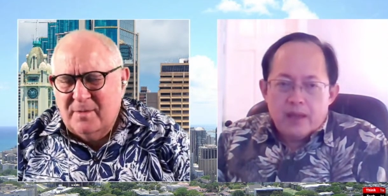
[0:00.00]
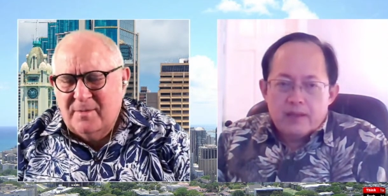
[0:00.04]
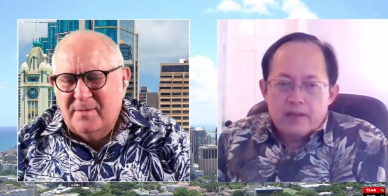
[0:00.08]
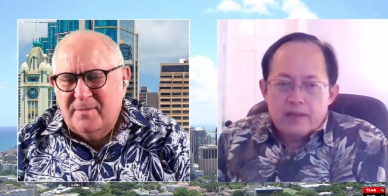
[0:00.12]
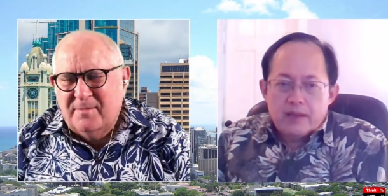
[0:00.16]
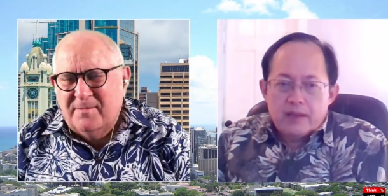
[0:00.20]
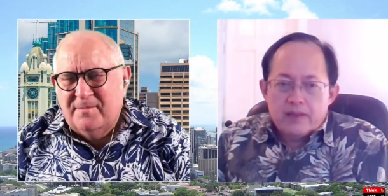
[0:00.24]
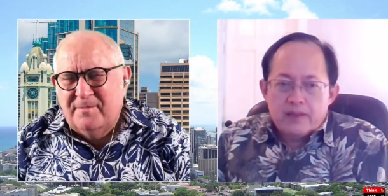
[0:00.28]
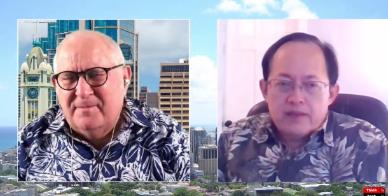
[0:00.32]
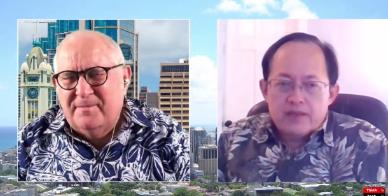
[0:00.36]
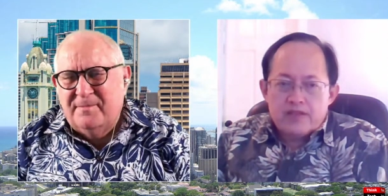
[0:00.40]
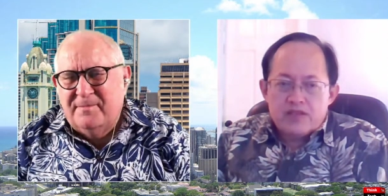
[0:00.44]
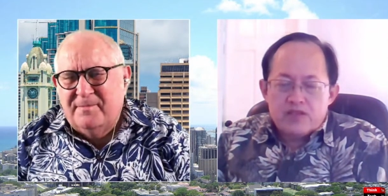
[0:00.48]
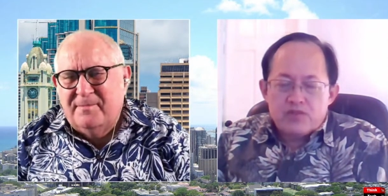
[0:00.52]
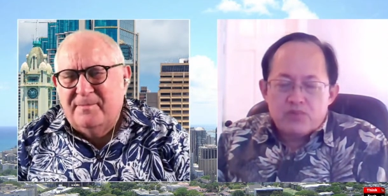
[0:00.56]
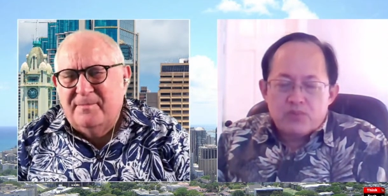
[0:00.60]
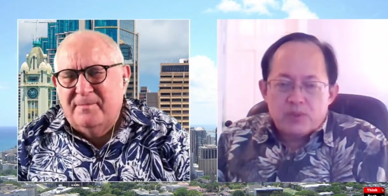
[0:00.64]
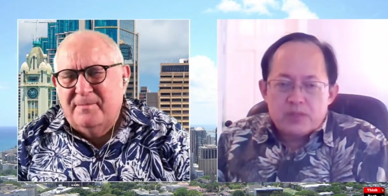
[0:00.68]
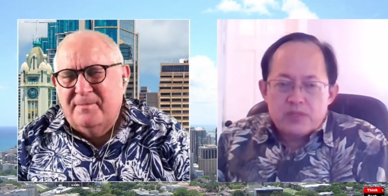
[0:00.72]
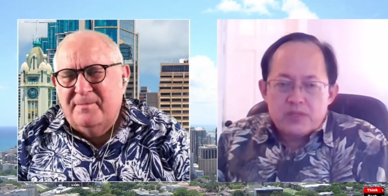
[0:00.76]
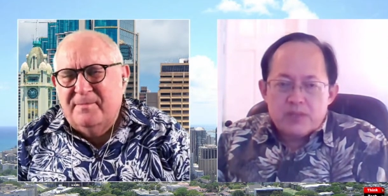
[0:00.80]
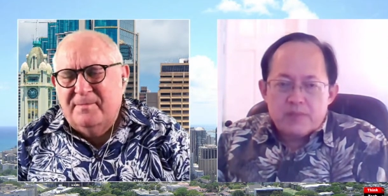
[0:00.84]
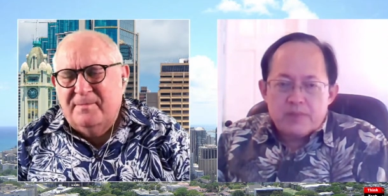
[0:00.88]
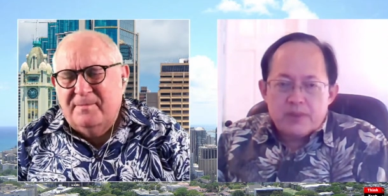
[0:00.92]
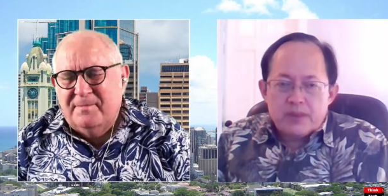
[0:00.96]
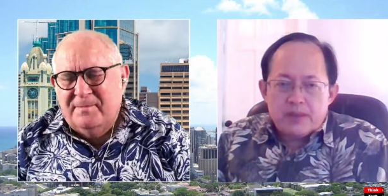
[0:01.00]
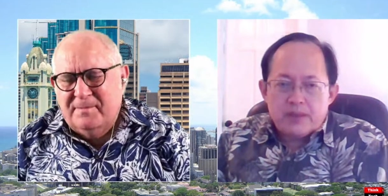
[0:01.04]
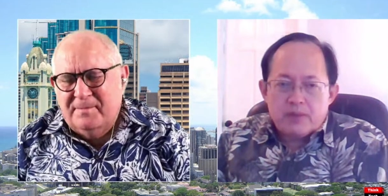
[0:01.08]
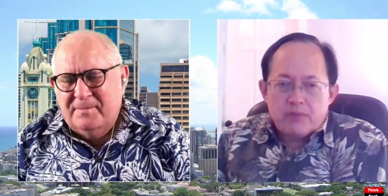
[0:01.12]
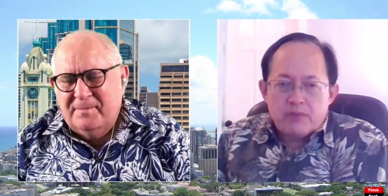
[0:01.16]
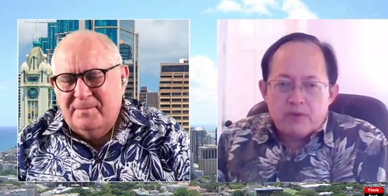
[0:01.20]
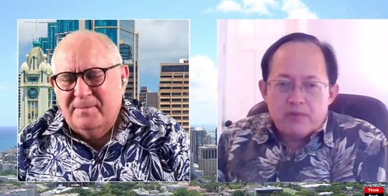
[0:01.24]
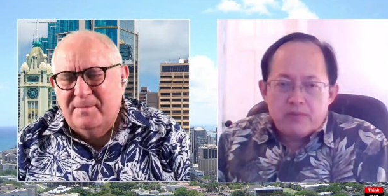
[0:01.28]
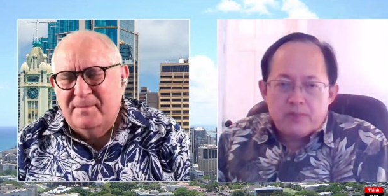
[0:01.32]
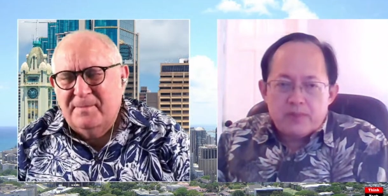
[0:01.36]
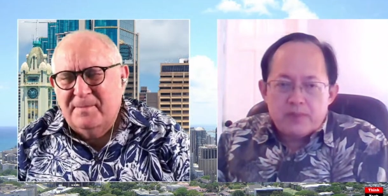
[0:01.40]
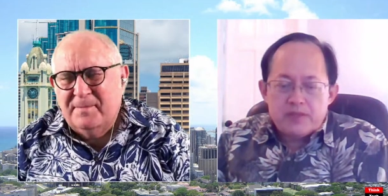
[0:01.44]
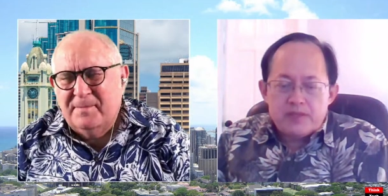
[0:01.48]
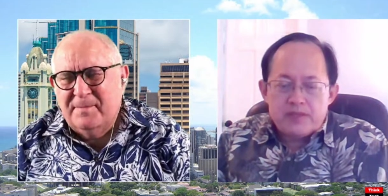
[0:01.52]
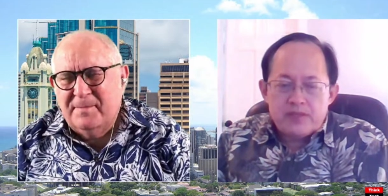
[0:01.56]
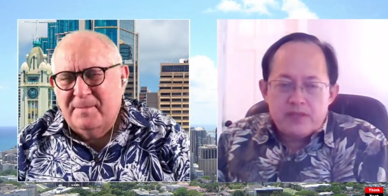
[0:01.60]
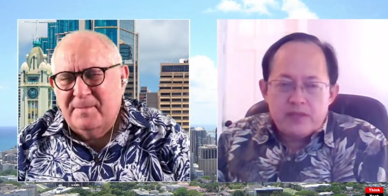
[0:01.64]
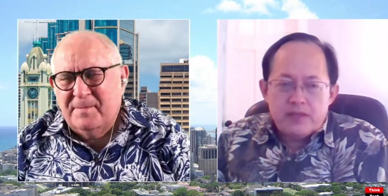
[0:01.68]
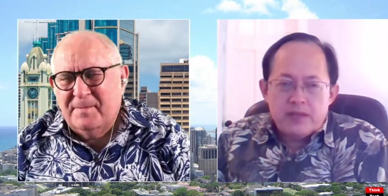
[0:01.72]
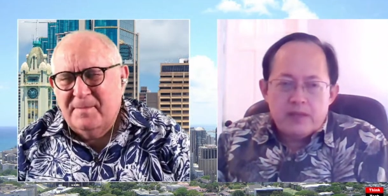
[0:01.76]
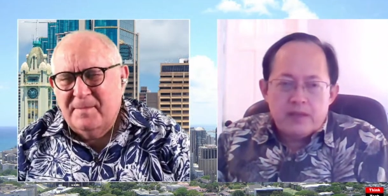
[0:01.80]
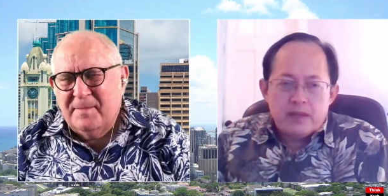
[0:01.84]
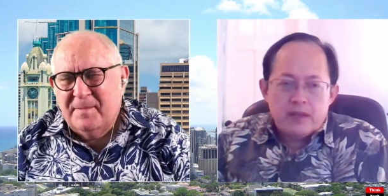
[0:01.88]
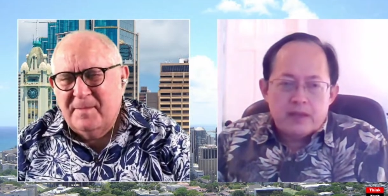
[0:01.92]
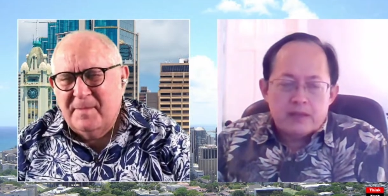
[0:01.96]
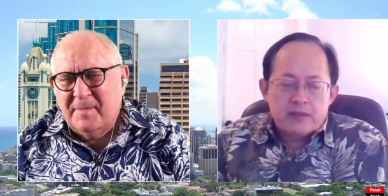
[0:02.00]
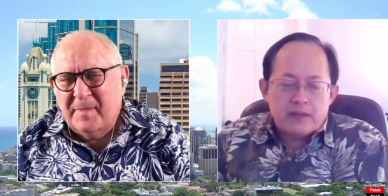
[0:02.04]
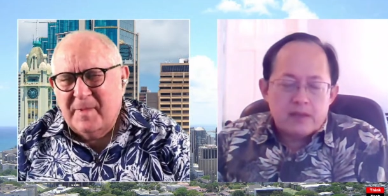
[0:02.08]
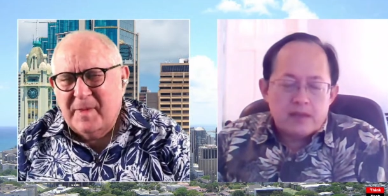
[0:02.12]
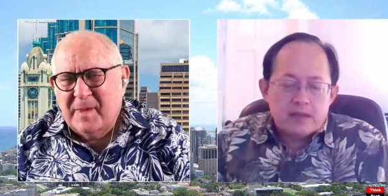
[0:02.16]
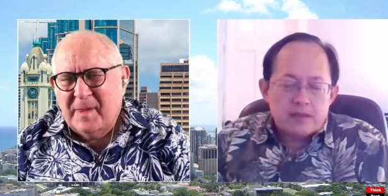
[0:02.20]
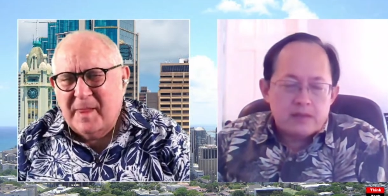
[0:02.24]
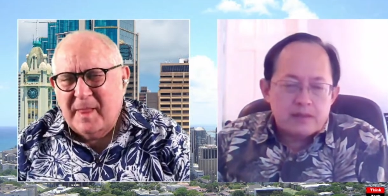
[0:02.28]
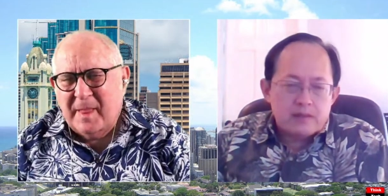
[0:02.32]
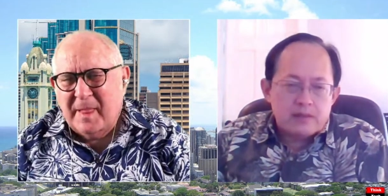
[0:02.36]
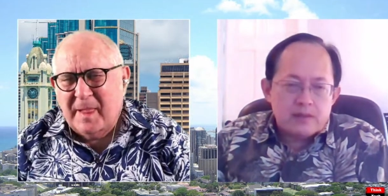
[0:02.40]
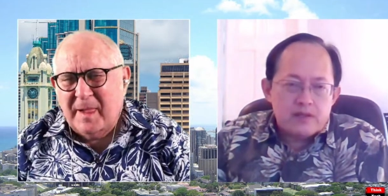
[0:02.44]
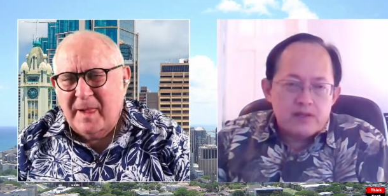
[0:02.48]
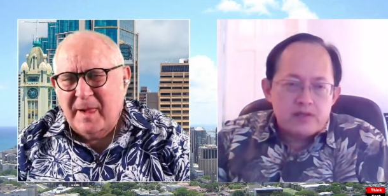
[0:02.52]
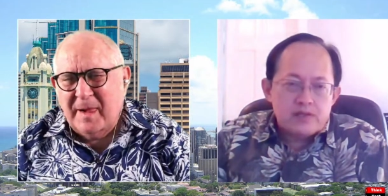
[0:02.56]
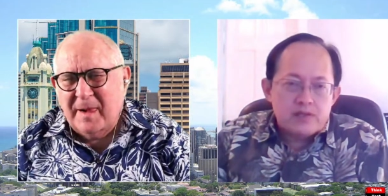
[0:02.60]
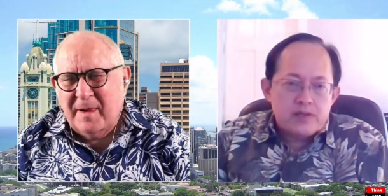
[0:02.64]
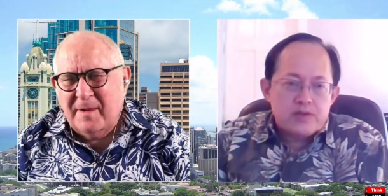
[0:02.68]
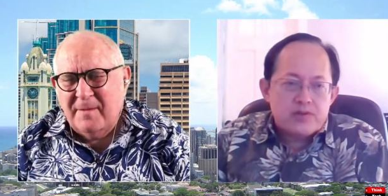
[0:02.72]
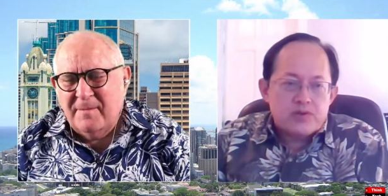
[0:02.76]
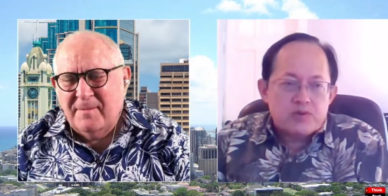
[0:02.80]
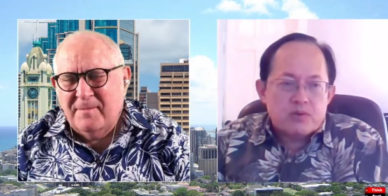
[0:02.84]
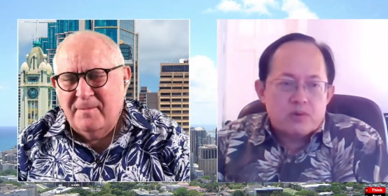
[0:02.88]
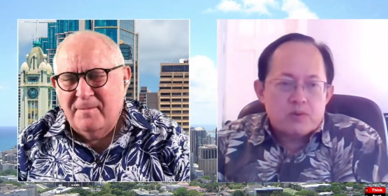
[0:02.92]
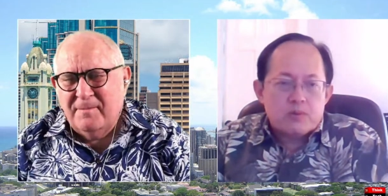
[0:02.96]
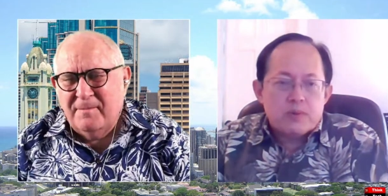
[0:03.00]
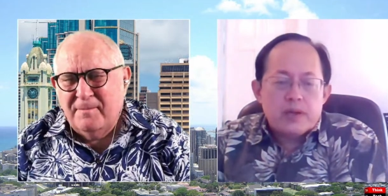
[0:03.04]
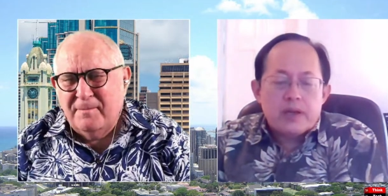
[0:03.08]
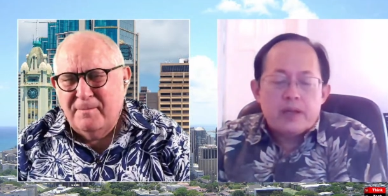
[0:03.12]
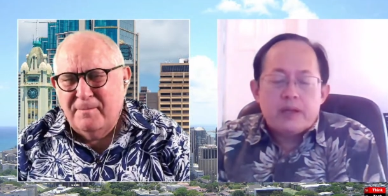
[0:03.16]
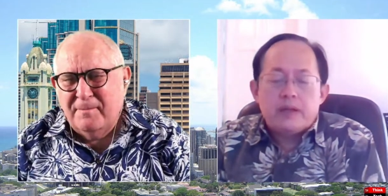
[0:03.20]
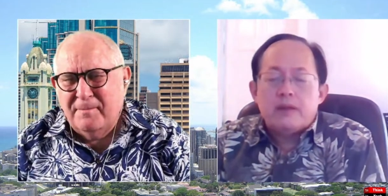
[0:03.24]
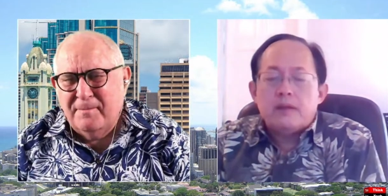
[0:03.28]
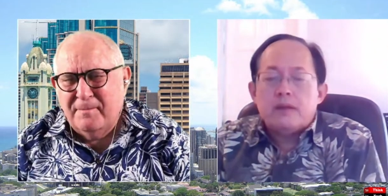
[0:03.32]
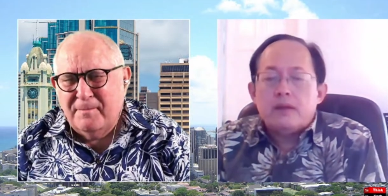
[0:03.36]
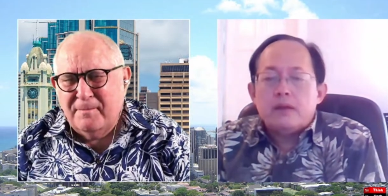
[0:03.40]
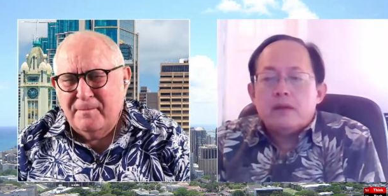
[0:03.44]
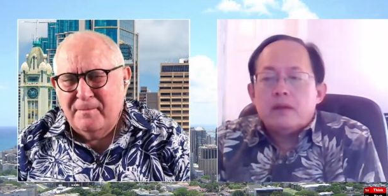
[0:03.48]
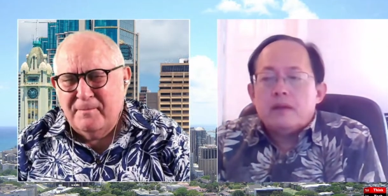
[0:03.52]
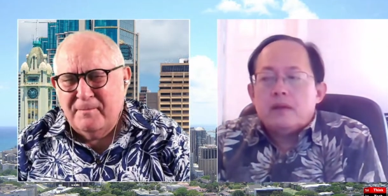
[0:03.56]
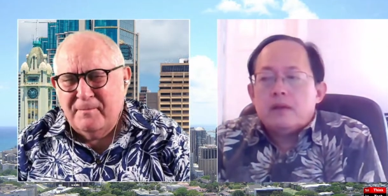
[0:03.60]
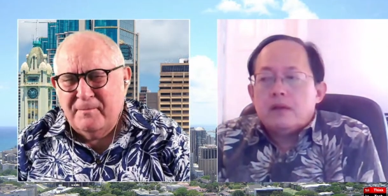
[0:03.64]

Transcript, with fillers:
Speaker 1: and, and this is what something that we've been seeing at the, at the legislature already,